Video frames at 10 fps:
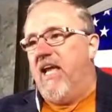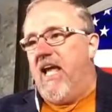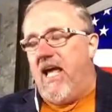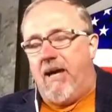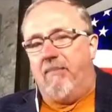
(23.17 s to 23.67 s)

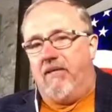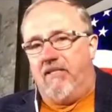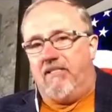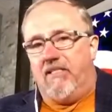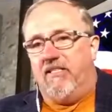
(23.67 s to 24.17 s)

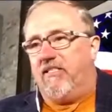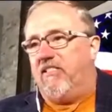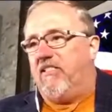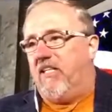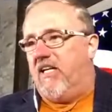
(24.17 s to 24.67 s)
ambulances
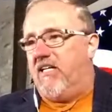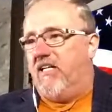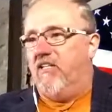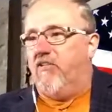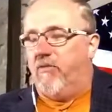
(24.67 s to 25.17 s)
stuck
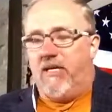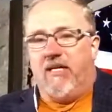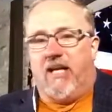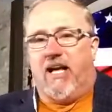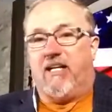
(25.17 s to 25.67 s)
in
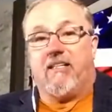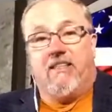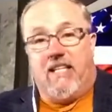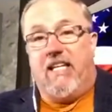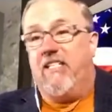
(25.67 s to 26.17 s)
gridlock,
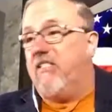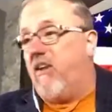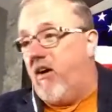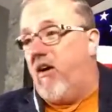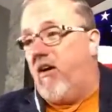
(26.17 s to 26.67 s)
these
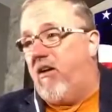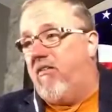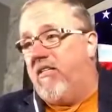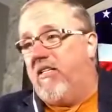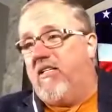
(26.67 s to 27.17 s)
are
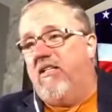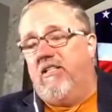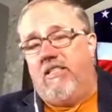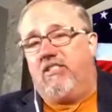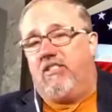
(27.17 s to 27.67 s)
the
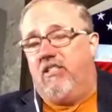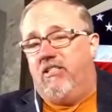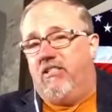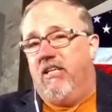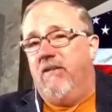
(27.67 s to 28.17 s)

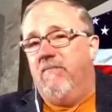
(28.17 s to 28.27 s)
conditions